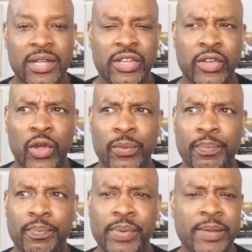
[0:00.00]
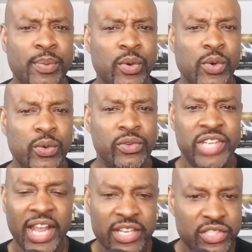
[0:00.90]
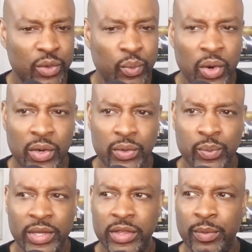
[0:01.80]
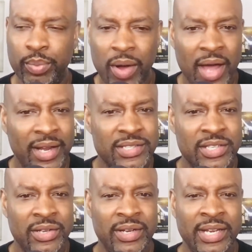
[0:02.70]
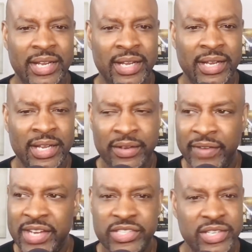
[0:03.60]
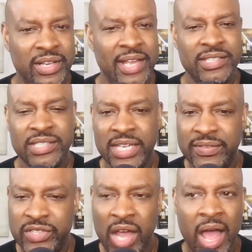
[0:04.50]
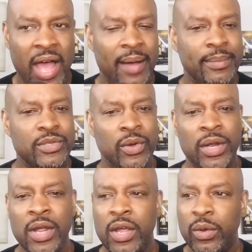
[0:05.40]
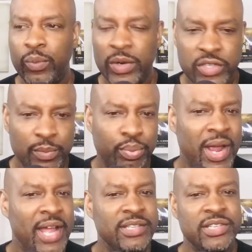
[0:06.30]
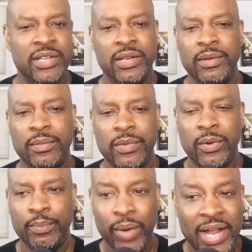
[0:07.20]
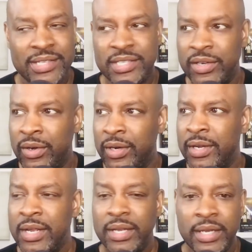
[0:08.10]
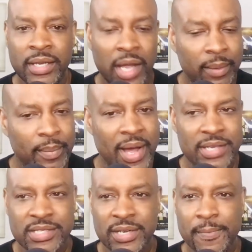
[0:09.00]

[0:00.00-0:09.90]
you know, people who change the world with their products and their in, in, innovation, like Steve Jobs or Richard Branson, or Branson or Elon Musk.